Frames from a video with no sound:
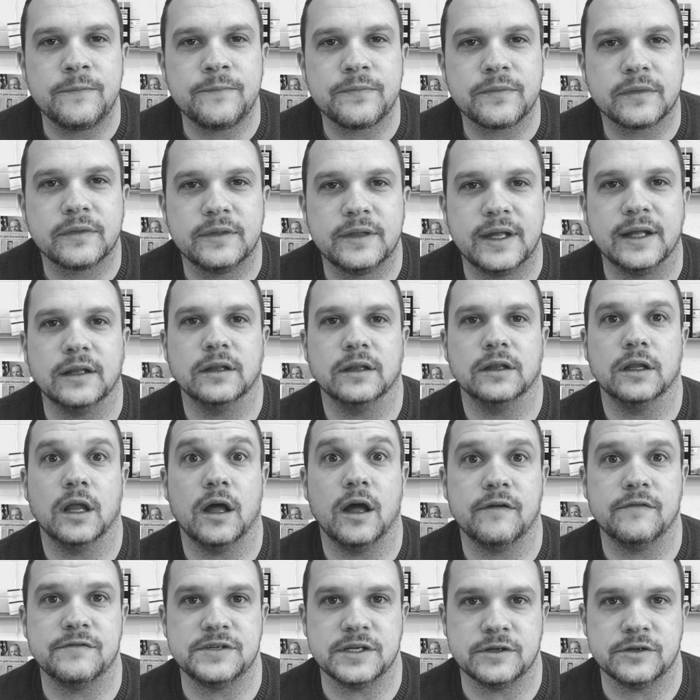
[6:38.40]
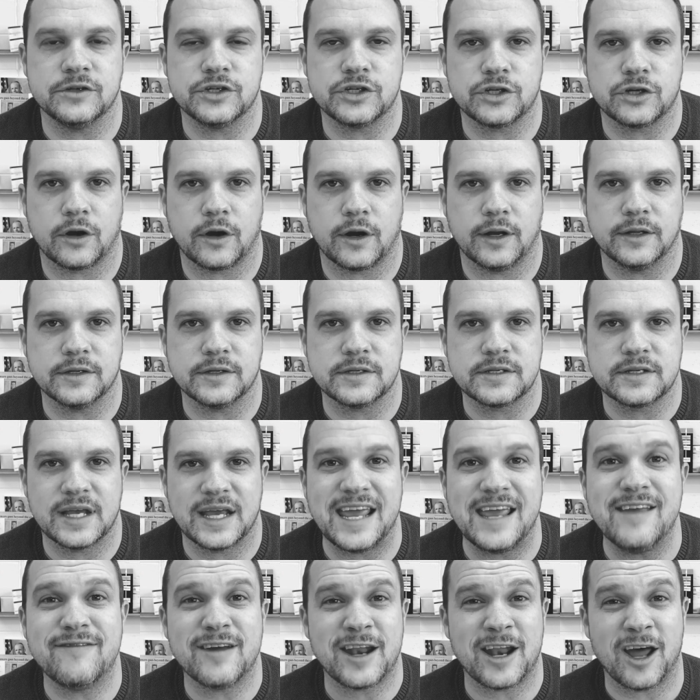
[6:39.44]
that loves insurance.
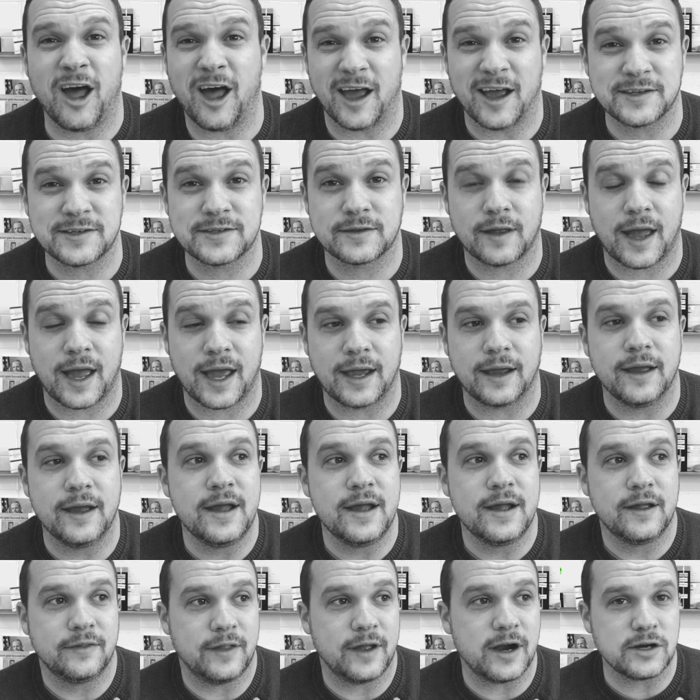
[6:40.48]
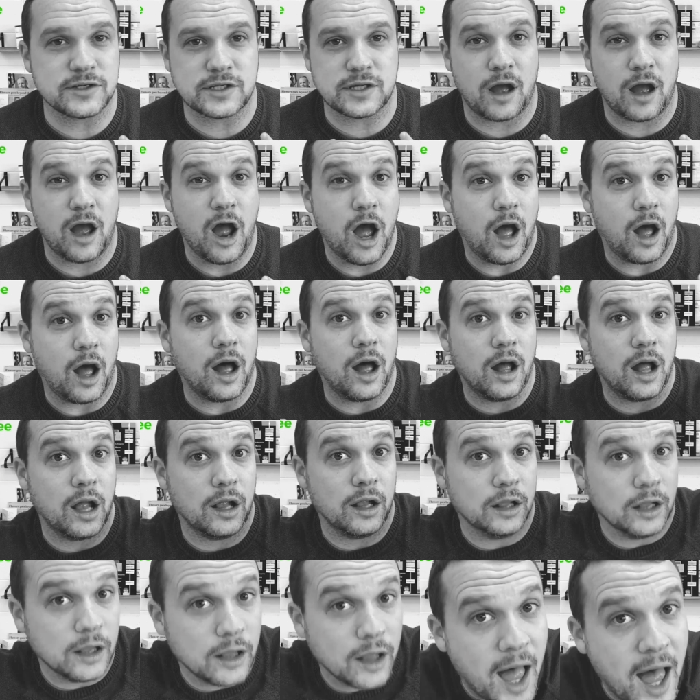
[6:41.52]
Even us, there's a
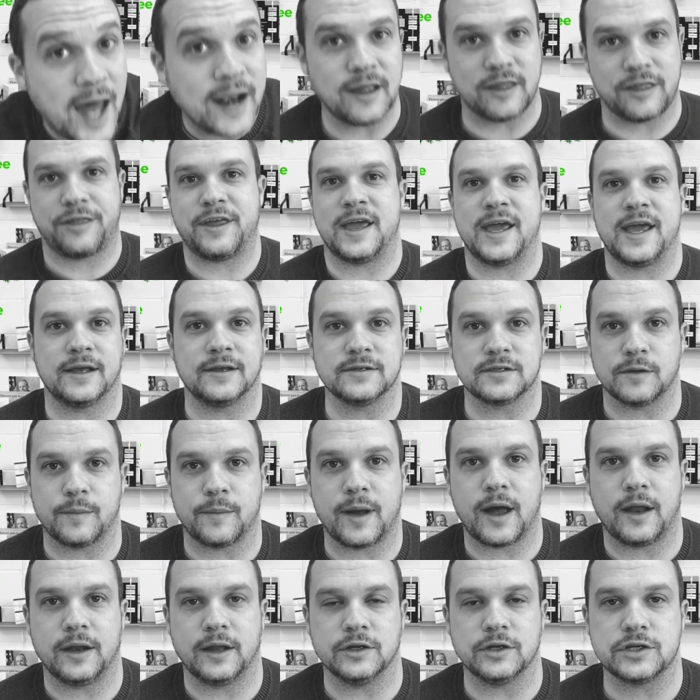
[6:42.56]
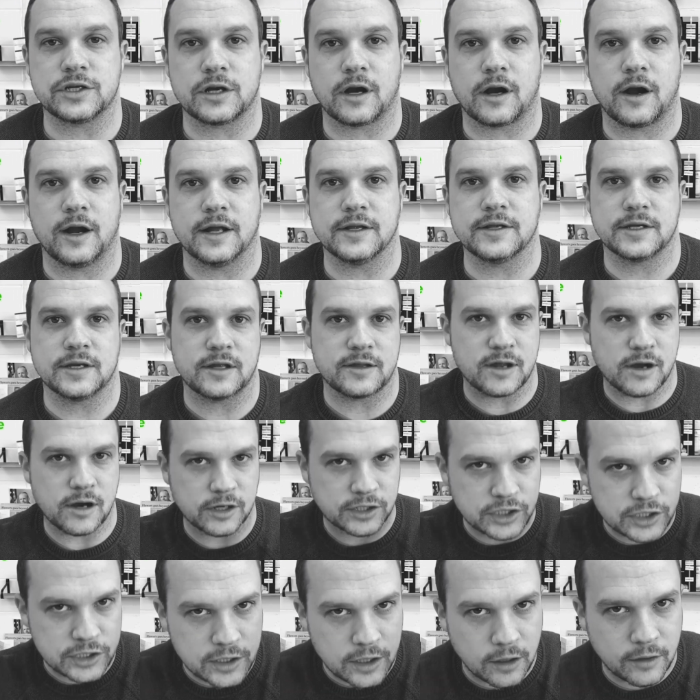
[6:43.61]
lot of things about insurance, and
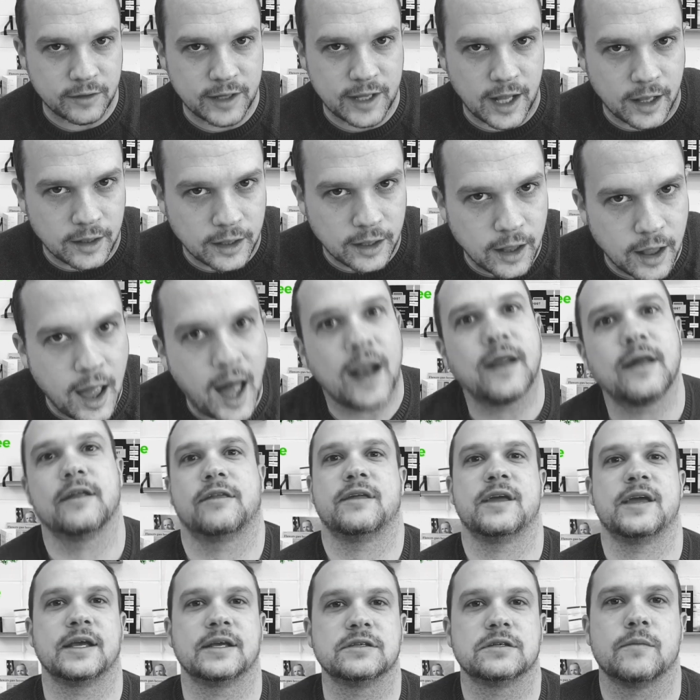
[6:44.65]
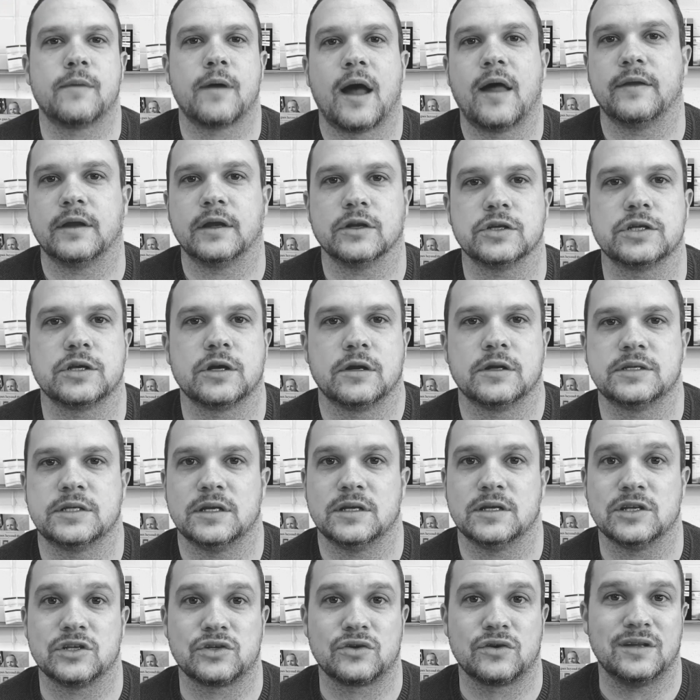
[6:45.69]
there's certainly a lot of things about the insurance
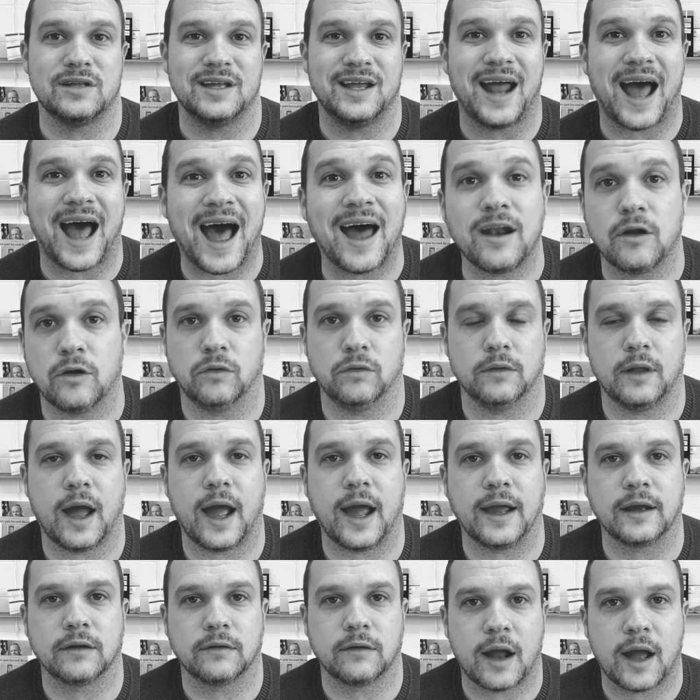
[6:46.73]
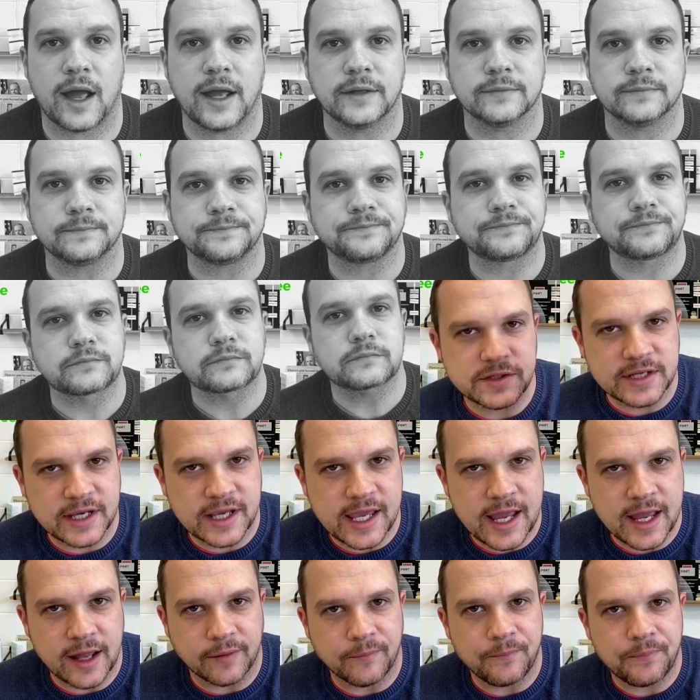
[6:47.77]
industry that I don't like, right? Once
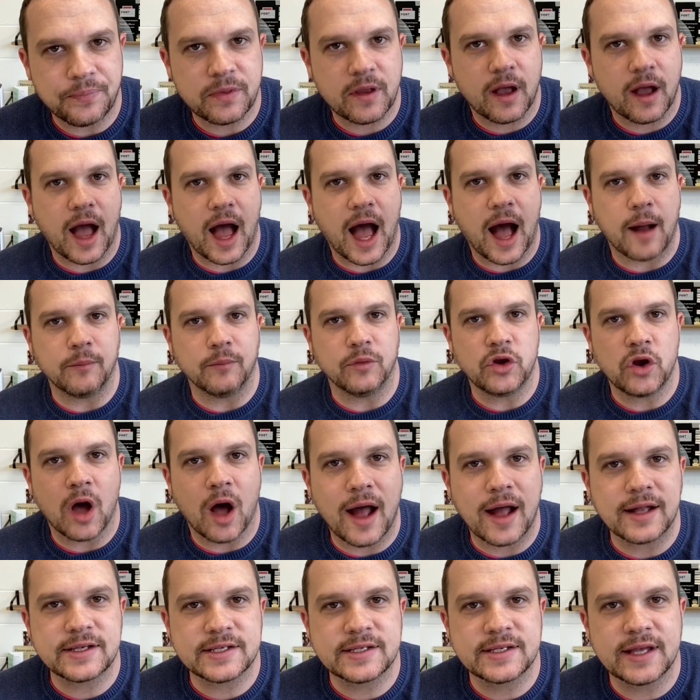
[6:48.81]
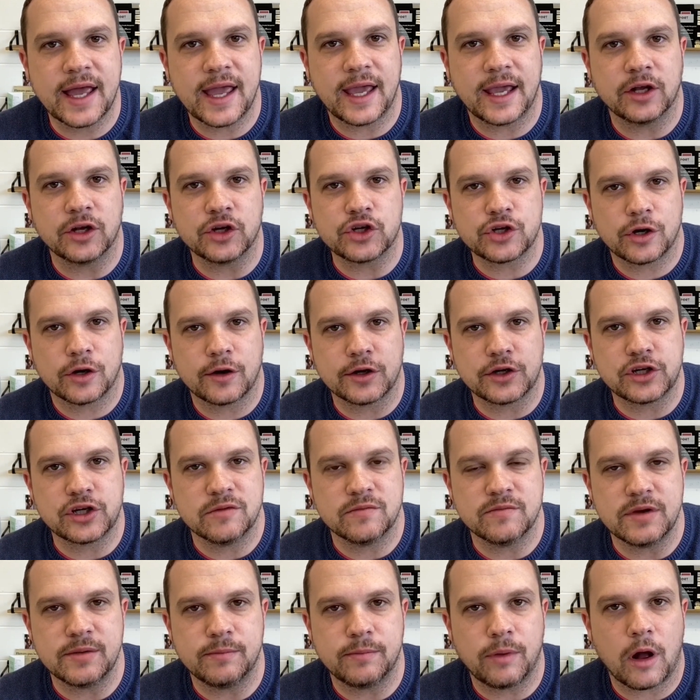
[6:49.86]
again, I'm not saying insurance
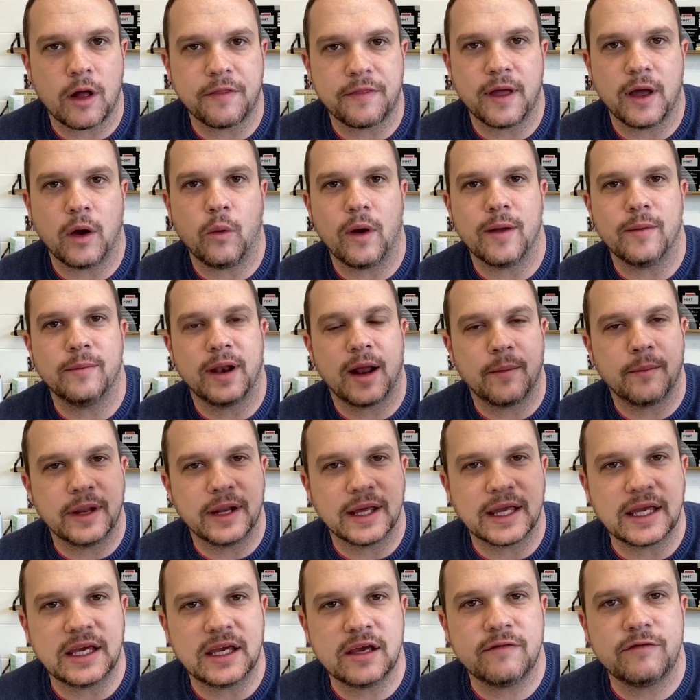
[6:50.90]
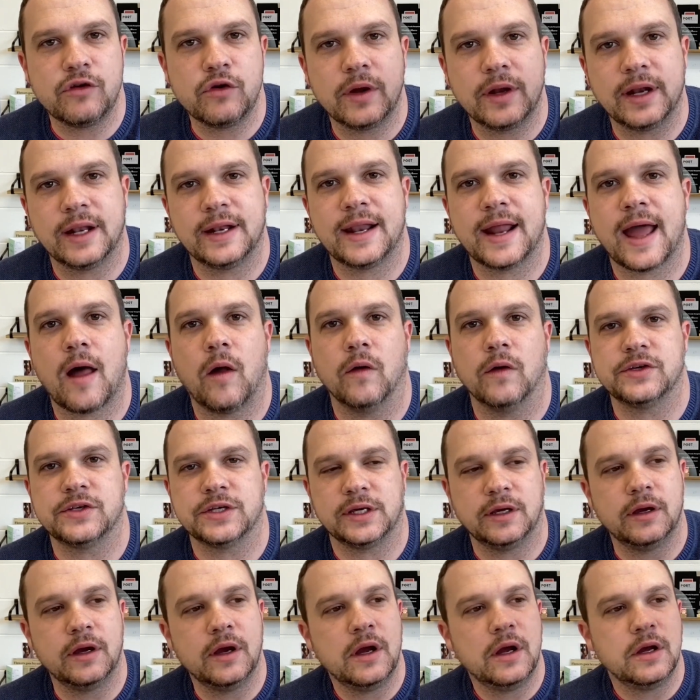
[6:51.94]
should be bought that way, but I'm going to give you an
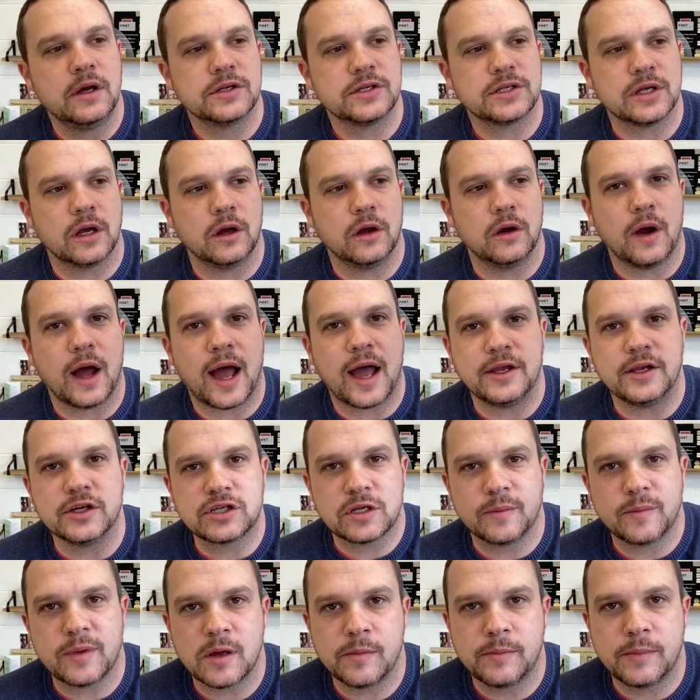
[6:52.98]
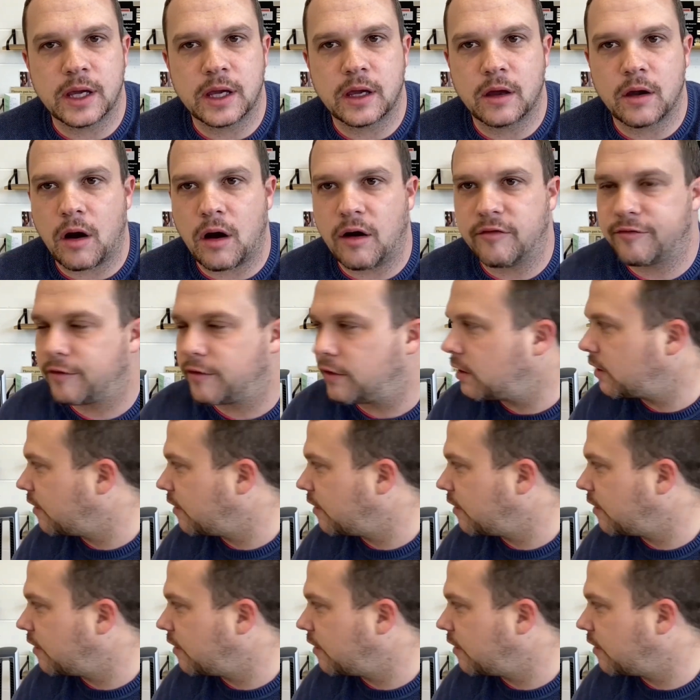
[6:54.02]
analogy. So I used to be a big golfer. I